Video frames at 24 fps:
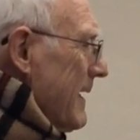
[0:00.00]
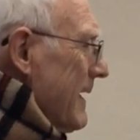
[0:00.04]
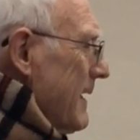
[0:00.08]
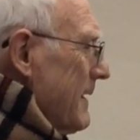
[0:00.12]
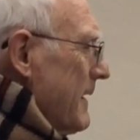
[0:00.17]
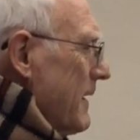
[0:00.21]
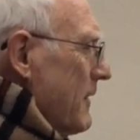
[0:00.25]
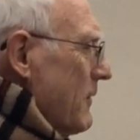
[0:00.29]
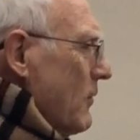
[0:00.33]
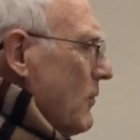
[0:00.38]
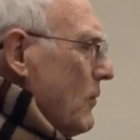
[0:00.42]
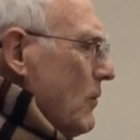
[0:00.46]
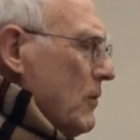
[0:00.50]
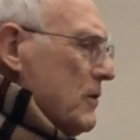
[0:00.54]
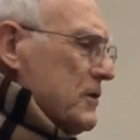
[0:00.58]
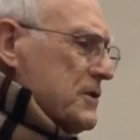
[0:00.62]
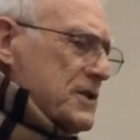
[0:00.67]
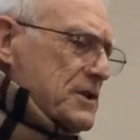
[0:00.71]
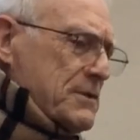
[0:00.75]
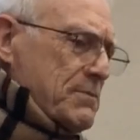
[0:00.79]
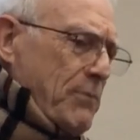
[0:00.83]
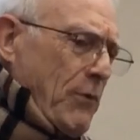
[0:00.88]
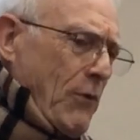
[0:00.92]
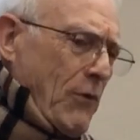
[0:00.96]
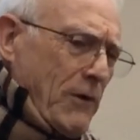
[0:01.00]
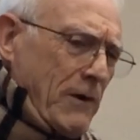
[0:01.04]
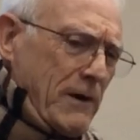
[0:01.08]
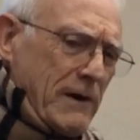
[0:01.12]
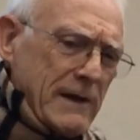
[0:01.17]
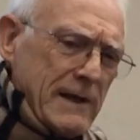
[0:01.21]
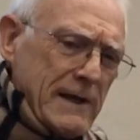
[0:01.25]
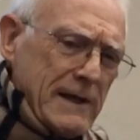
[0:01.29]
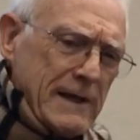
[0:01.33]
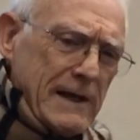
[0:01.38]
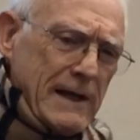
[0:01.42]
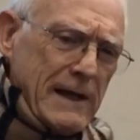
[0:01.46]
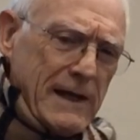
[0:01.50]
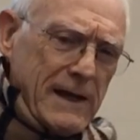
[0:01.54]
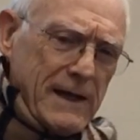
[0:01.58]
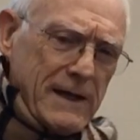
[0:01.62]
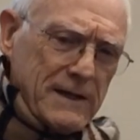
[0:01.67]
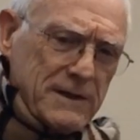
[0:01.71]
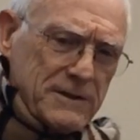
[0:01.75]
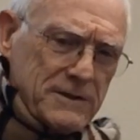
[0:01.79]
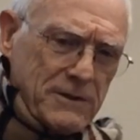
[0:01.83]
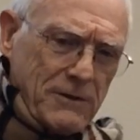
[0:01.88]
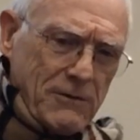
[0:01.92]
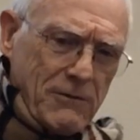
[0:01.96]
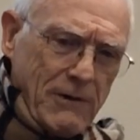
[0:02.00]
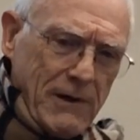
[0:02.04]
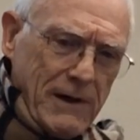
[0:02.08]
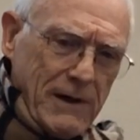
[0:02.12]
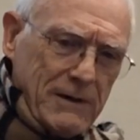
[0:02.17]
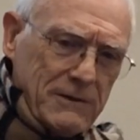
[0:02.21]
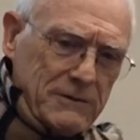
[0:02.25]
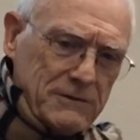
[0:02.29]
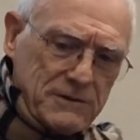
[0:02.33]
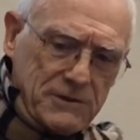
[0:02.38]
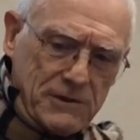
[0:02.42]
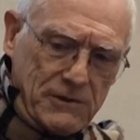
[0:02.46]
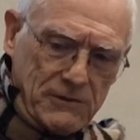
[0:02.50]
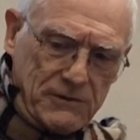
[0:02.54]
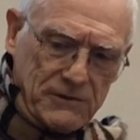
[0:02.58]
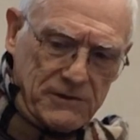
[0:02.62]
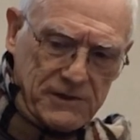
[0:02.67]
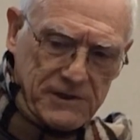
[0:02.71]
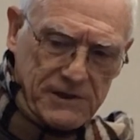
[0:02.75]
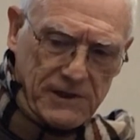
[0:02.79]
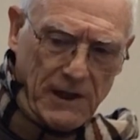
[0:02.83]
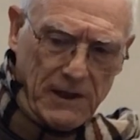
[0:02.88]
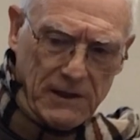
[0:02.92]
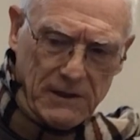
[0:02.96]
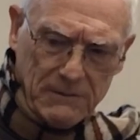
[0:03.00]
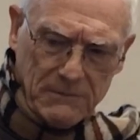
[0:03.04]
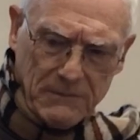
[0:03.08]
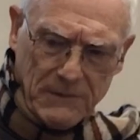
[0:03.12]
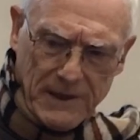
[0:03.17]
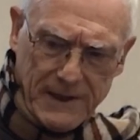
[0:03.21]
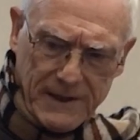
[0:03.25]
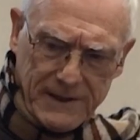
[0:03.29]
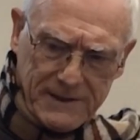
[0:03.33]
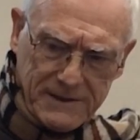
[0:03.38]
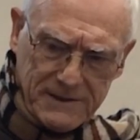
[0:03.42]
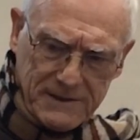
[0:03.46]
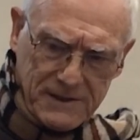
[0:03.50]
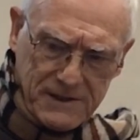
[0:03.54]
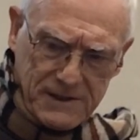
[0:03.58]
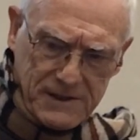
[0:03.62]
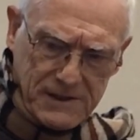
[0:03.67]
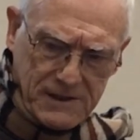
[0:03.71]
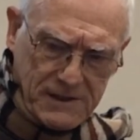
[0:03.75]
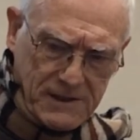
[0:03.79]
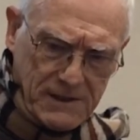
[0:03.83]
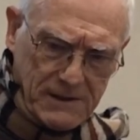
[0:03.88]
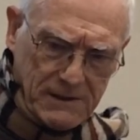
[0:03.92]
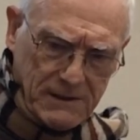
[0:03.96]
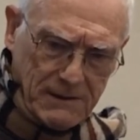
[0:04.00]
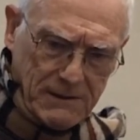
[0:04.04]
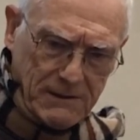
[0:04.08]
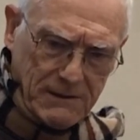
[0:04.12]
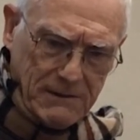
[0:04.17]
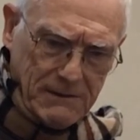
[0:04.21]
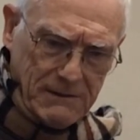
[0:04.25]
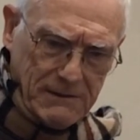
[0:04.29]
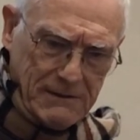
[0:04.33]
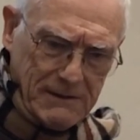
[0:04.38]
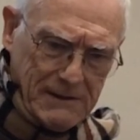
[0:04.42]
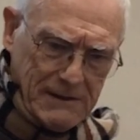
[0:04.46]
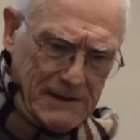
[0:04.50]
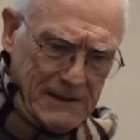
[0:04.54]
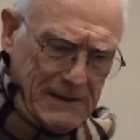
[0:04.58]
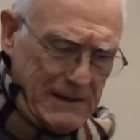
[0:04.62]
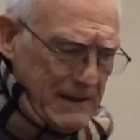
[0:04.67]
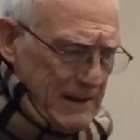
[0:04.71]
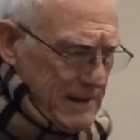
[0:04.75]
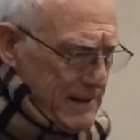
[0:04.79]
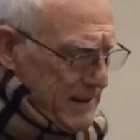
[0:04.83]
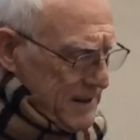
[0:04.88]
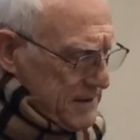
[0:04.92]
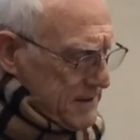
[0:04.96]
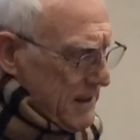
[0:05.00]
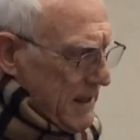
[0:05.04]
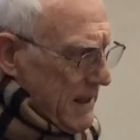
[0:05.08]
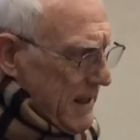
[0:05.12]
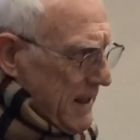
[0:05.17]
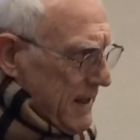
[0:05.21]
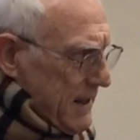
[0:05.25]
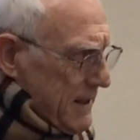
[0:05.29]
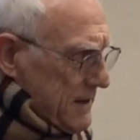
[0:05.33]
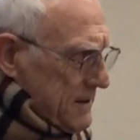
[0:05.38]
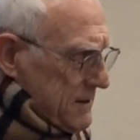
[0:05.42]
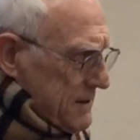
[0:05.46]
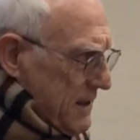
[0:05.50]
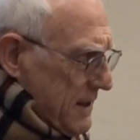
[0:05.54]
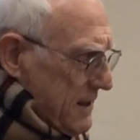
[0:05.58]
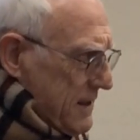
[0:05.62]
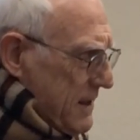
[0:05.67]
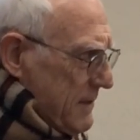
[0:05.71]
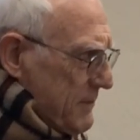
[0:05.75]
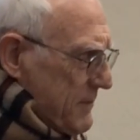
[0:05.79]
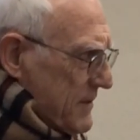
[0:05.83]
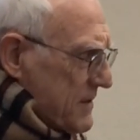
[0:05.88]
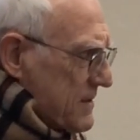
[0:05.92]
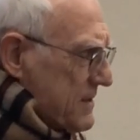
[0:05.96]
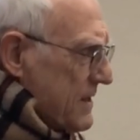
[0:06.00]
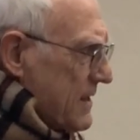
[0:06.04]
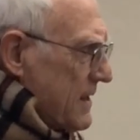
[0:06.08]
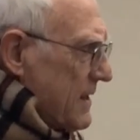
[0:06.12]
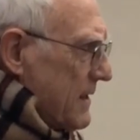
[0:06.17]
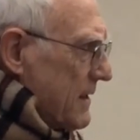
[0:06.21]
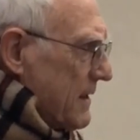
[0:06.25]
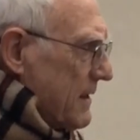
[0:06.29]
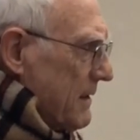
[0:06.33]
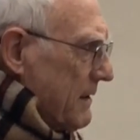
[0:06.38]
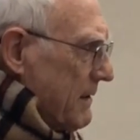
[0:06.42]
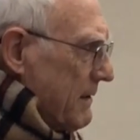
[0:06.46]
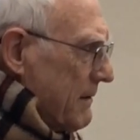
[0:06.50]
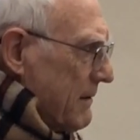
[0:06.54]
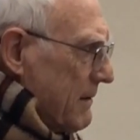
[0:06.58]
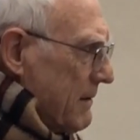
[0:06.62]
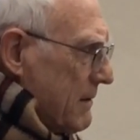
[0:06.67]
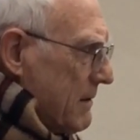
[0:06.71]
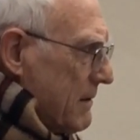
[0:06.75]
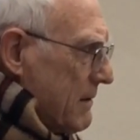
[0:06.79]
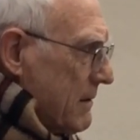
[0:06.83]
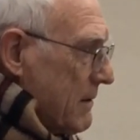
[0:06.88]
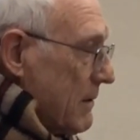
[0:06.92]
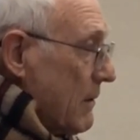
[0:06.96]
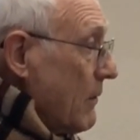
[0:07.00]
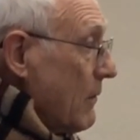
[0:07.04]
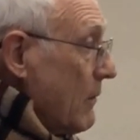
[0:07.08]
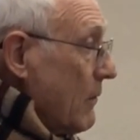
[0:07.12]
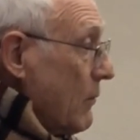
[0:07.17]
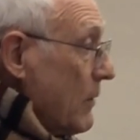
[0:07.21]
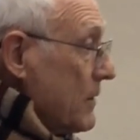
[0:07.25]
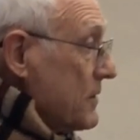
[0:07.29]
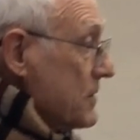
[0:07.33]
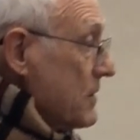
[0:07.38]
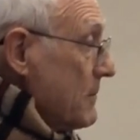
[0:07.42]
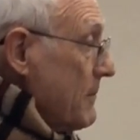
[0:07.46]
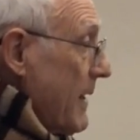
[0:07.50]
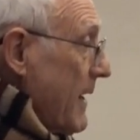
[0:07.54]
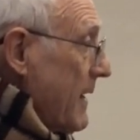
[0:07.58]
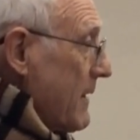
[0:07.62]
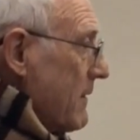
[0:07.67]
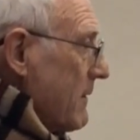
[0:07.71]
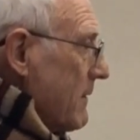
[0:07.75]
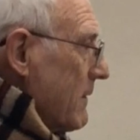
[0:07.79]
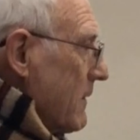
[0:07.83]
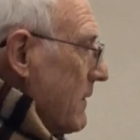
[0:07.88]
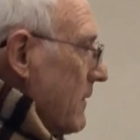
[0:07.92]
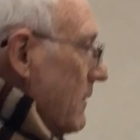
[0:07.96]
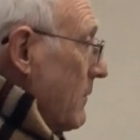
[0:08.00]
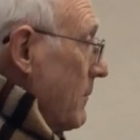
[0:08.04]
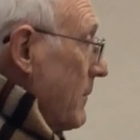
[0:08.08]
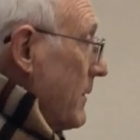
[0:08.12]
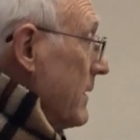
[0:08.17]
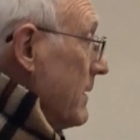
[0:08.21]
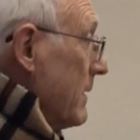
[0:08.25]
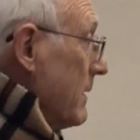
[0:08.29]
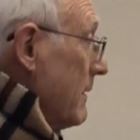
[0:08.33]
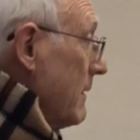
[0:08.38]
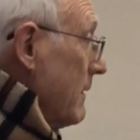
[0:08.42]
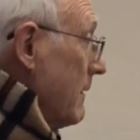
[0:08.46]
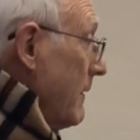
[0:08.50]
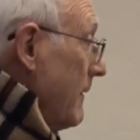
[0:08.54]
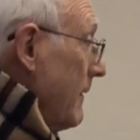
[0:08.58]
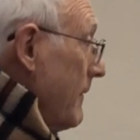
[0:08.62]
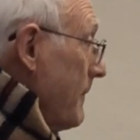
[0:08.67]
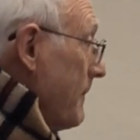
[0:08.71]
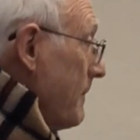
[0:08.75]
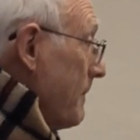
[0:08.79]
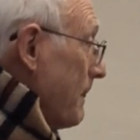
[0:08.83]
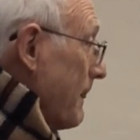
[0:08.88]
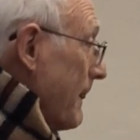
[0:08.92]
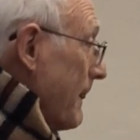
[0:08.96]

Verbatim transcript: And then old sport he hangs around so solemn like and still. His eyes, they keep us saying, What's the matter, little Bill?